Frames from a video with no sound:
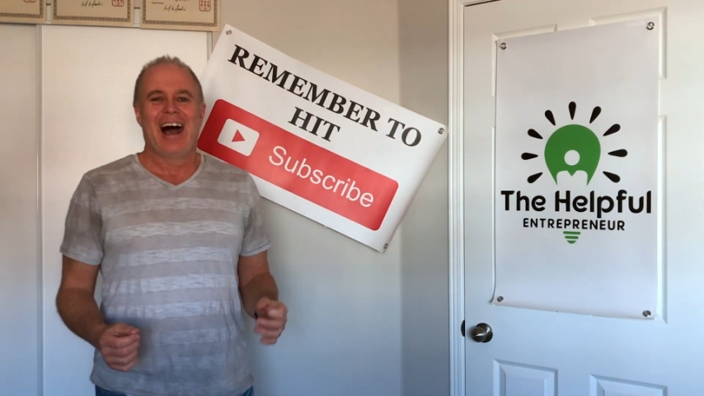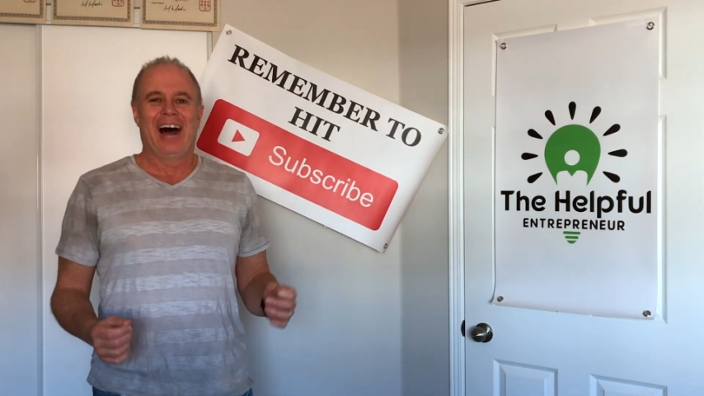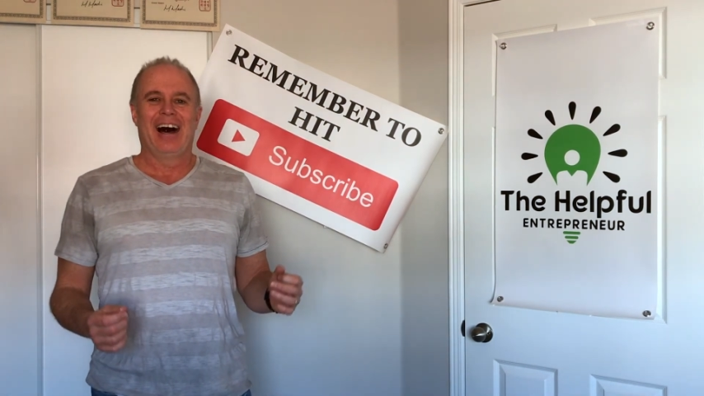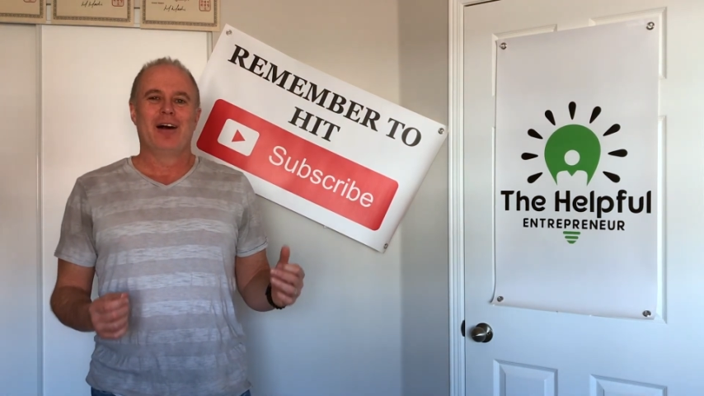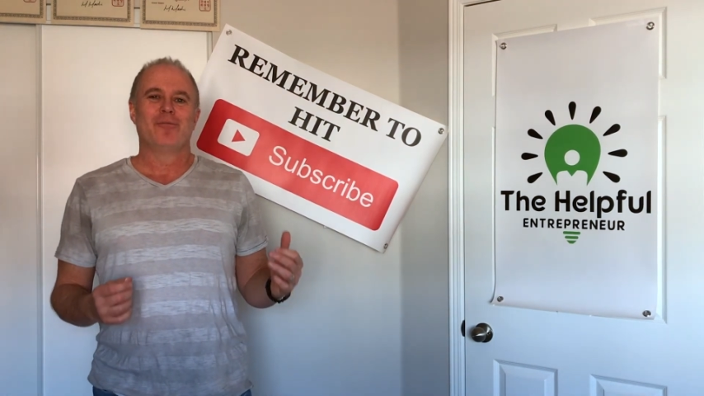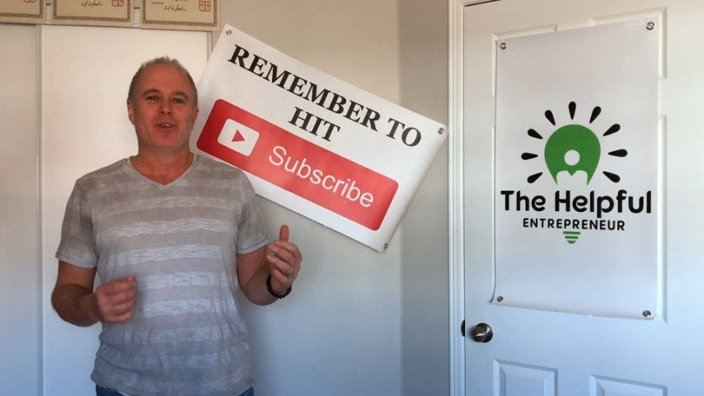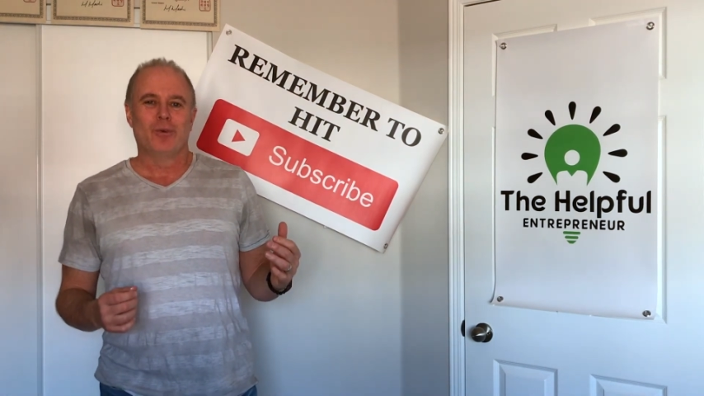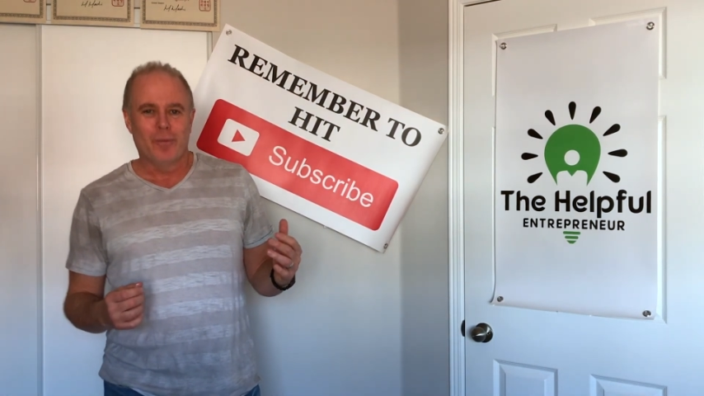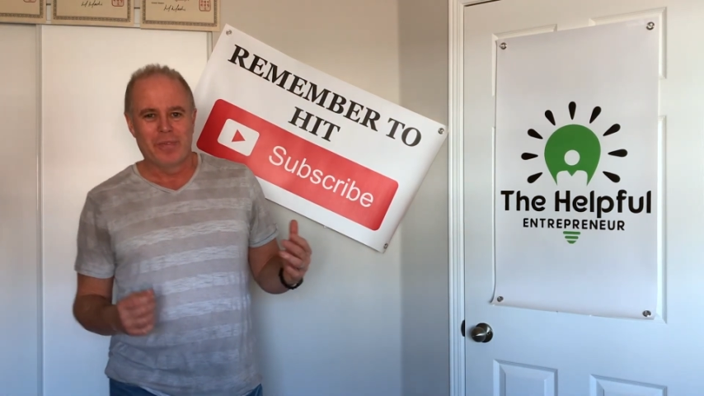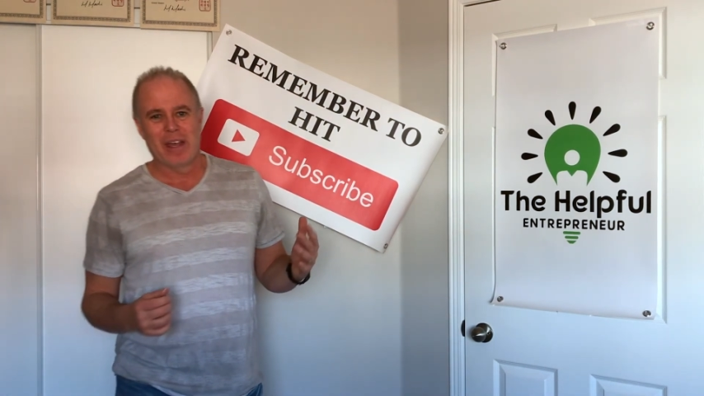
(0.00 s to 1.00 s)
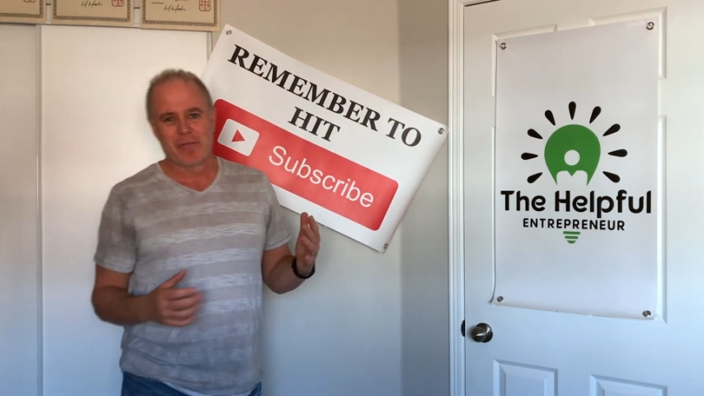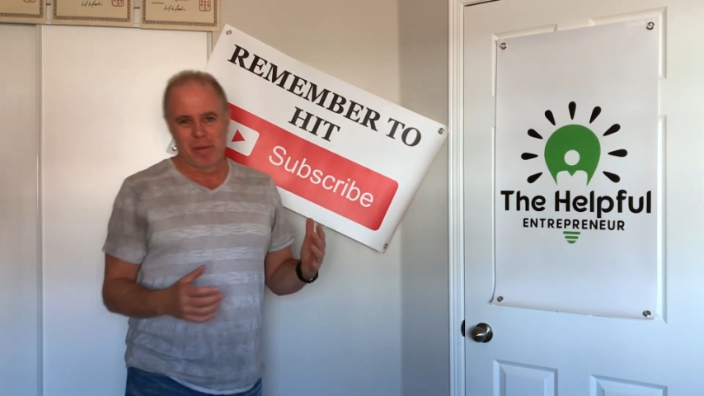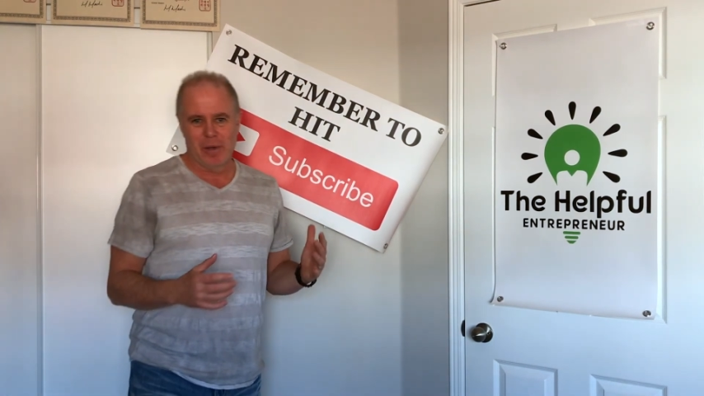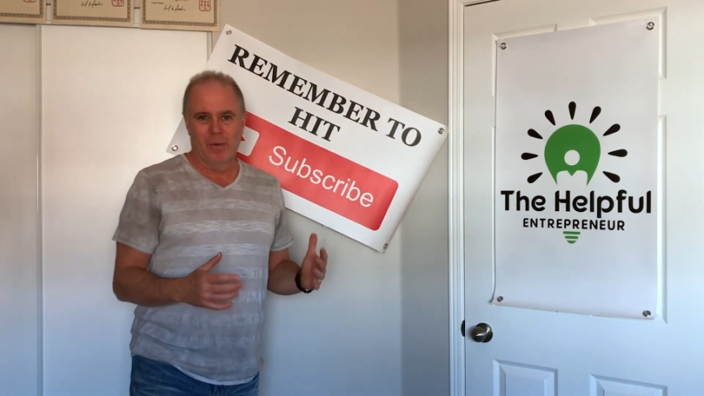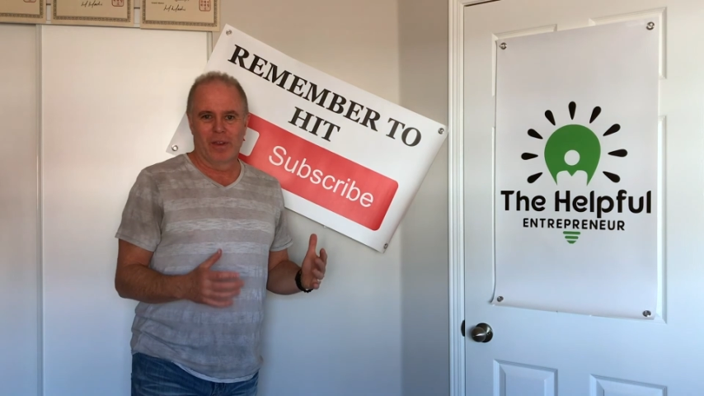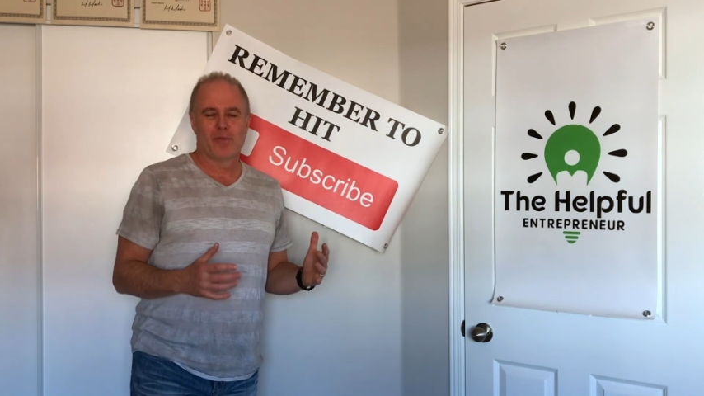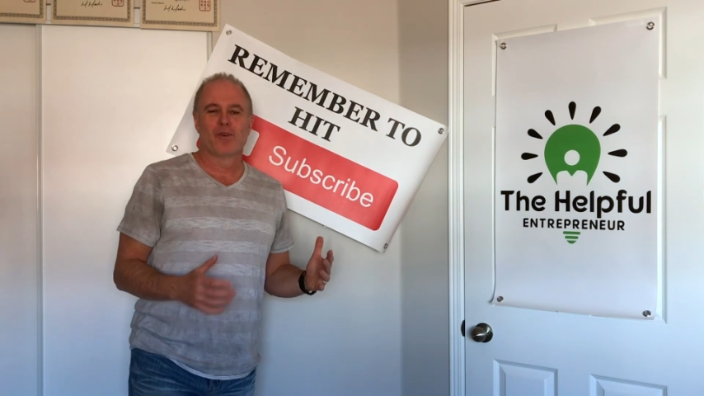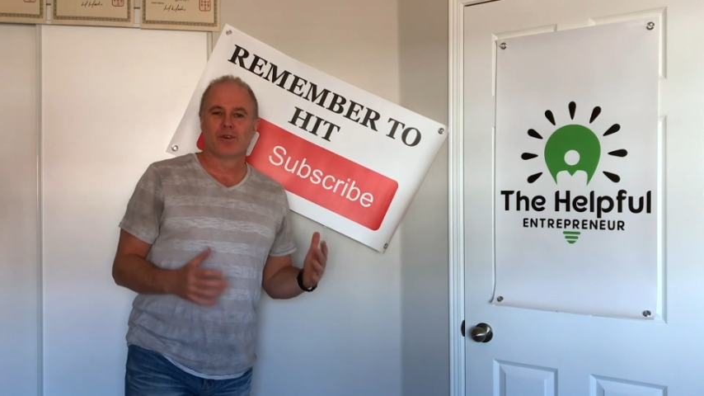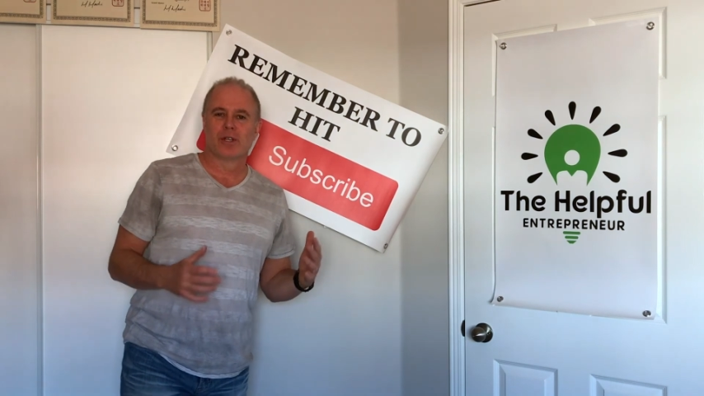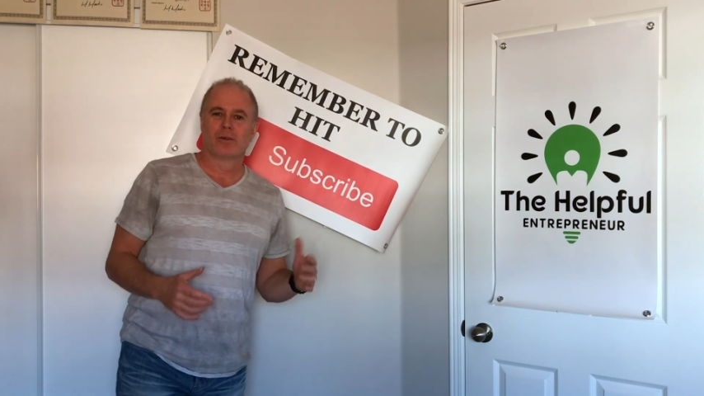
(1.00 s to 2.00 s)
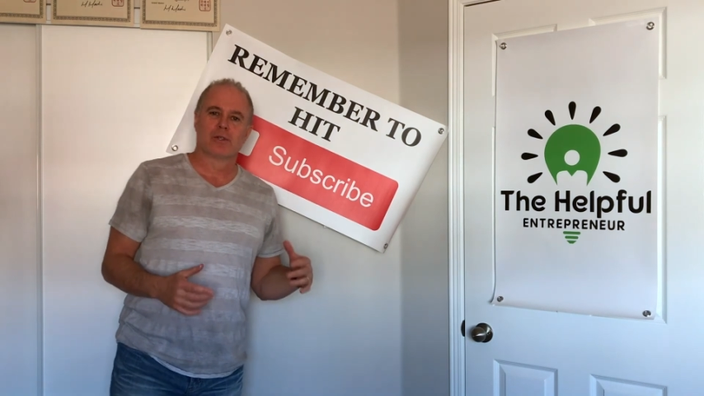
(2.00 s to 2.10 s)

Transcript: um, you will definitely be one of the first to know.